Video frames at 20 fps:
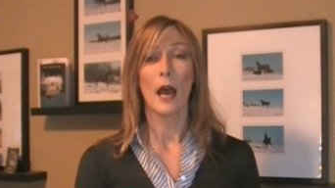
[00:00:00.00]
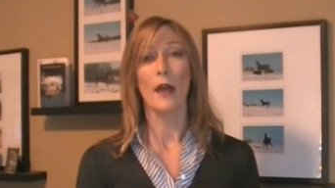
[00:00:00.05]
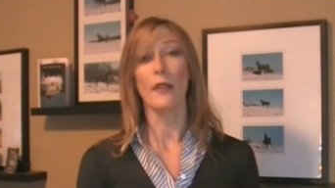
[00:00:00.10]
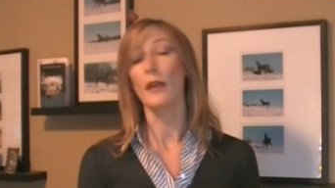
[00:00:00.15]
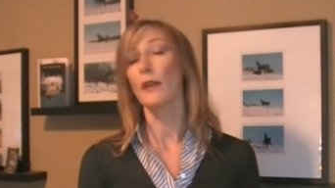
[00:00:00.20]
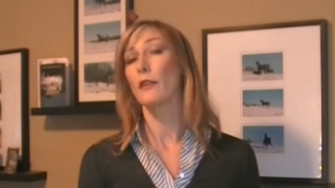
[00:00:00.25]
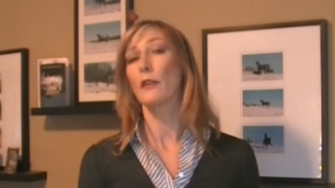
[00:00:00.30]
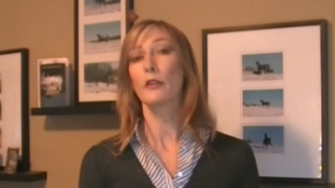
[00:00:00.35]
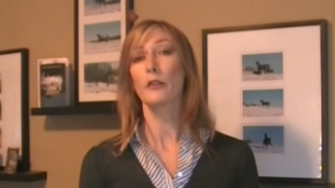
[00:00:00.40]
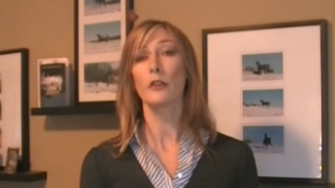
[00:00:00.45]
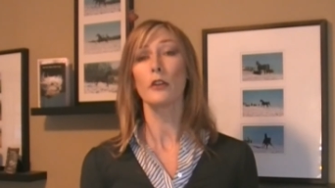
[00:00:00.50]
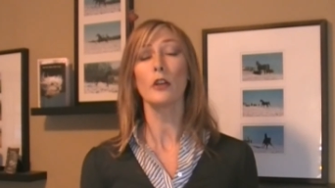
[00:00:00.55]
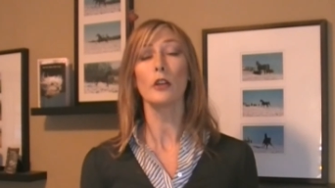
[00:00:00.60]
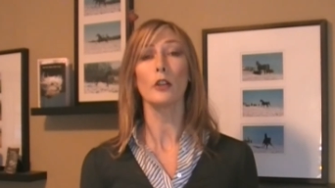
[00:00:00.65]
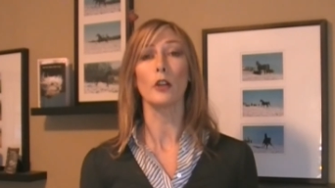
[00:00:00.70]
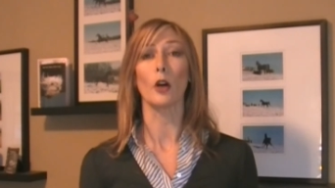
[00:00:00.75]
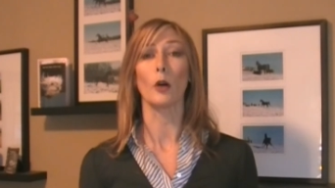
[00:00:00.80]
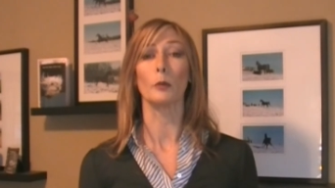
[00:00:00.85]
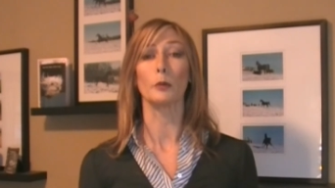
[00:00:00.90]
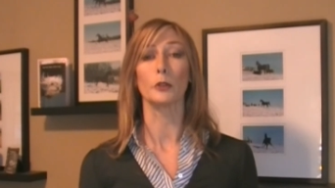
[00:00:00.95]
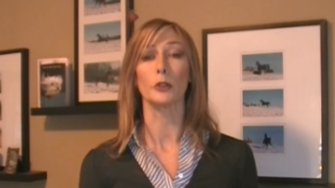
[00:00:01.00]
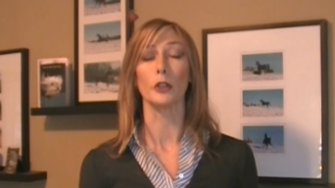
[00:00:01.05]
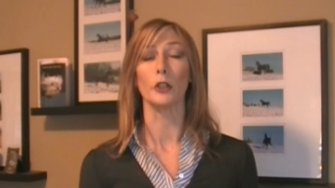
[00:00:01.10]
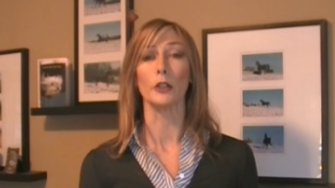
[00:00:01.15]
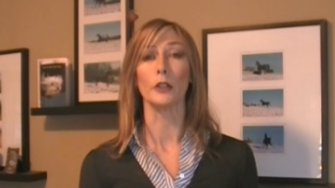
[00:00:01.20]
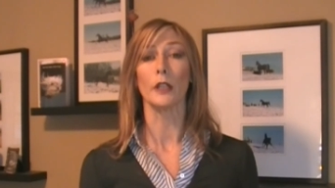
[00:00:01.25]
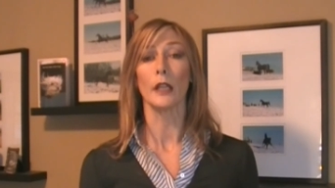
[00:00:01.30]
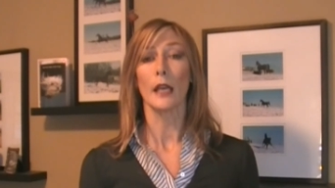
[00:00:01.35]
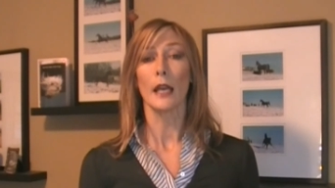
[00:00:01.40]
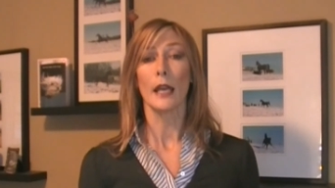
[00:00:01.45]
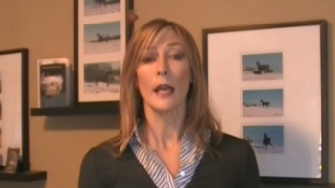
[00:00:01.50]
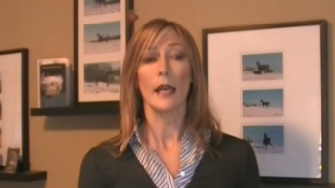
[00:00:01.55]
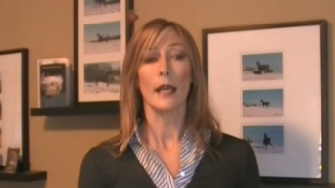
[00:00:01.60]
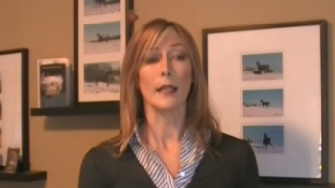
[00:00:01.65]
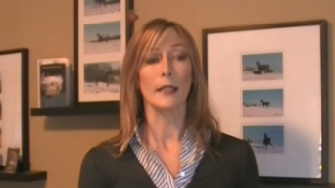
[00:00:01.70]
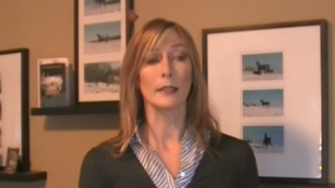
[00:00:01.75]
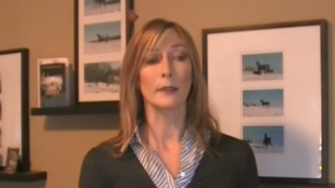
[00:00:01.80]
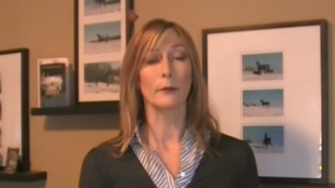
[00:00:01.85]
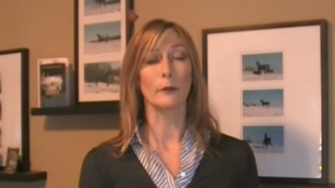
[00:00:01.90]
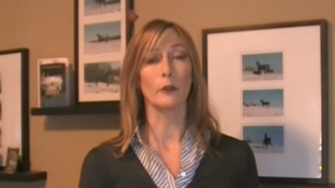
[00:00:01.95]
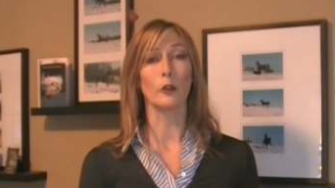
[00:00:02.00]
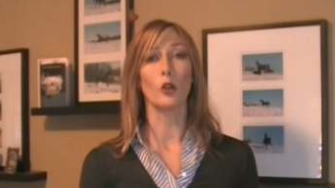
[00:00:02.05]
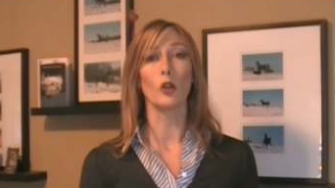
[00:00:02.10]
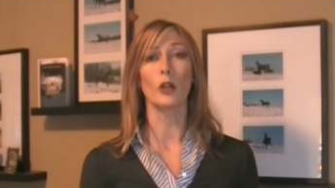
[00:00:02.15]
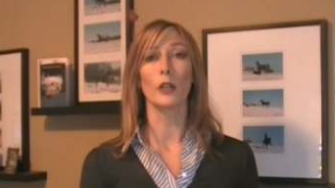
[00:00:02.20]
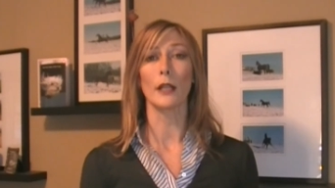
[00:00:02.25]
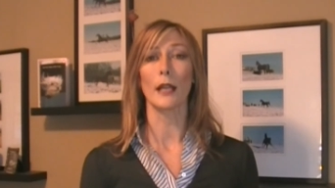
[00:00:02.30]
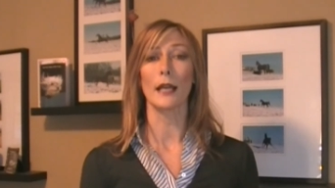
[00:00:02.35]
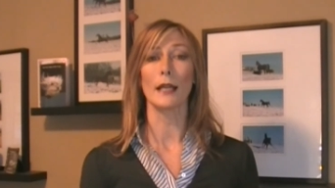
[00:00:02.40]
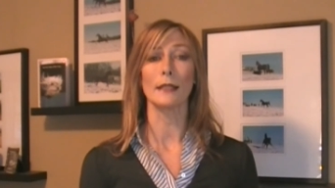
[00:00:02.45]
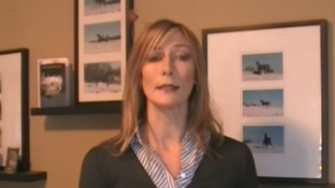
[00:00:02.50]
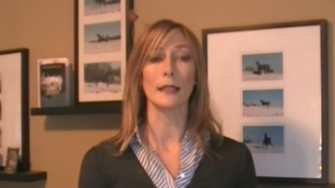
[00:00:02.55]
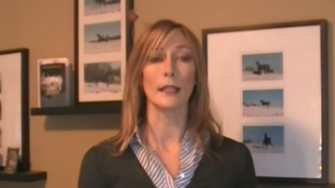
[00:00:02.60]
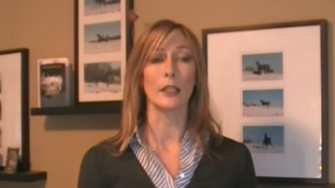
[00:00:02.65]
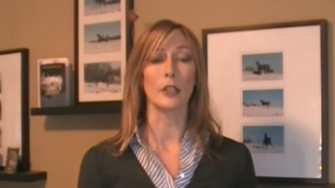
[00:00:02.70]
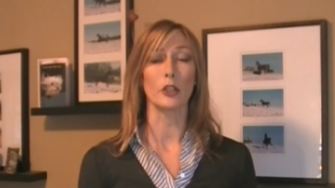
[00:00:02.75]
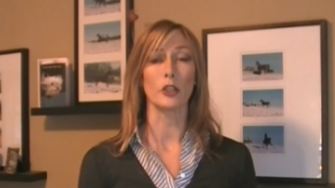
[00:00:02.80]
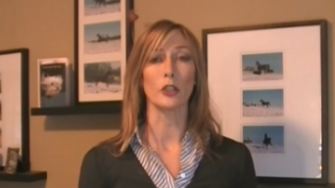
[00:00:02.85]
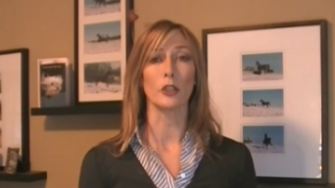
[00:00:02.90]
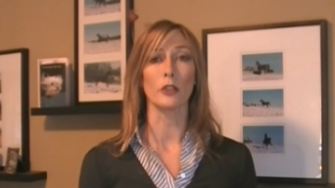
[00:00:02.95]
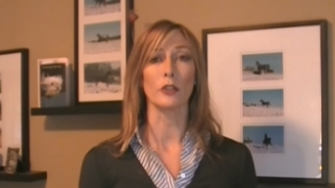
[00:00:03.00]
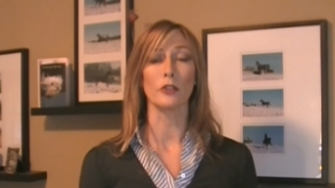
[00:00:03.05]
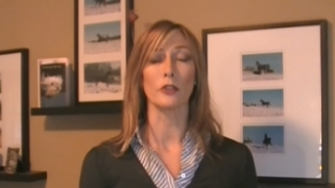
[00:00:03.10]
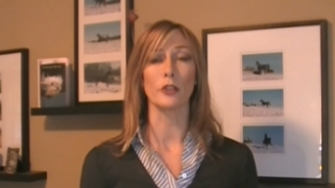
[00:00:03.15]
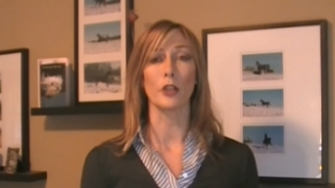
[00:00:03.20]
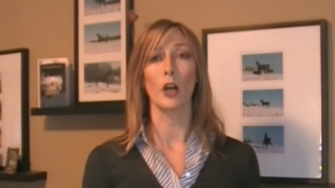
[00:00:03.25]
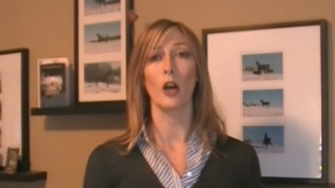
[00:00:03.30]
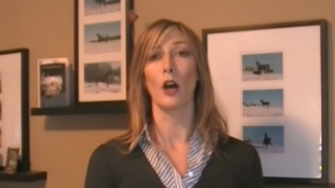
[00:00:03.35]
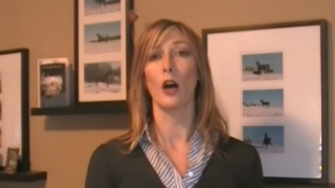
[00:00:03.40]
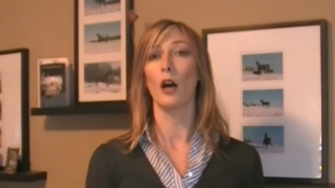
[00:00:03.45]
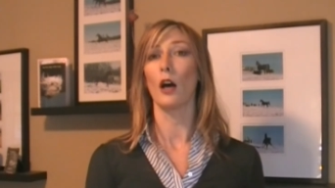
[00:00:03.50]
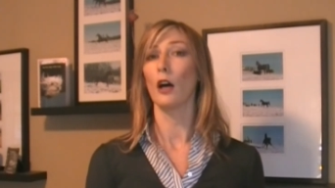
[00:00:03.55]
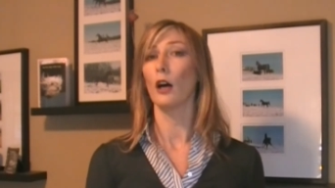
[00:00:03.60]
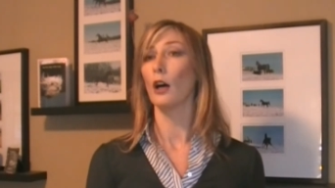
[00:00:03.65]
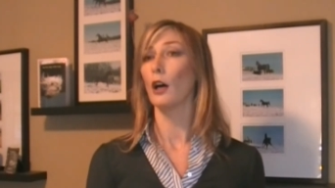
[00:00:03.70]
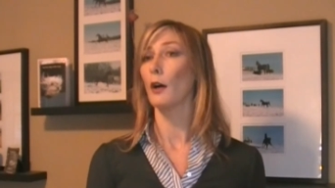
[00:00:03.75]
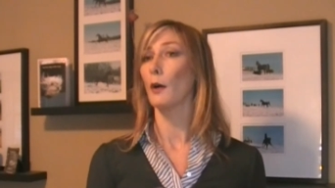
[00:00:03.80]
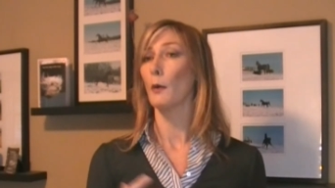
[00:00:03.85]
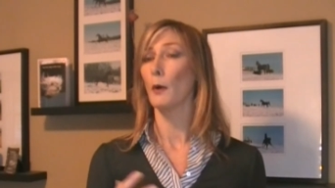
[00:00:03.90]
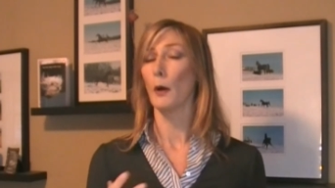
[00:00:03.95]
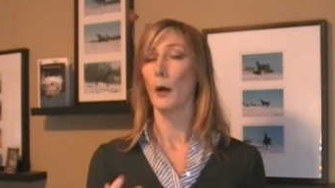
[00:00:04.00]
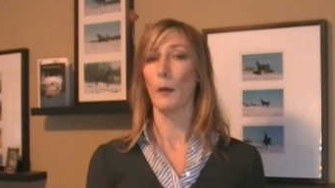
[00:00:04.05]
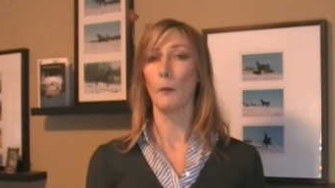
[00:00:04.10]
And then the third option is for organizations that are